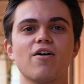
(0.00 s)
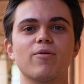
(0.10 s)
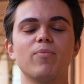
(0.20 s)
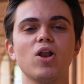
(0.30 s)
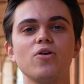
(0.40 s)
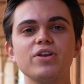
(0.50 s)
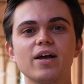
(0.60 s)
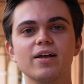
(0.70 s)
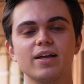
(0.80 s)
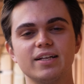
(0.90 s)
From Bologna,
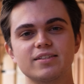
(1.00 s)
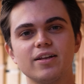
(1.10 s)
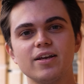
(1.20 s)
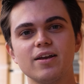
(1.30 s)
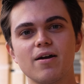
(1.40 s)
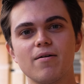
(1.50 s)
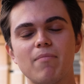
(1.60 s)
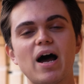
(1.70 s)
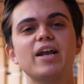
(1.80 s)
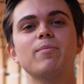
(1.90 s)
Italy,
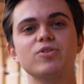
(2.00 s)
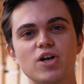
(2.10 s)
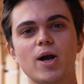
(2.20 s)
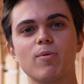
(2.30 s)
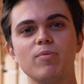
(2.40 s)
my name is Giacomo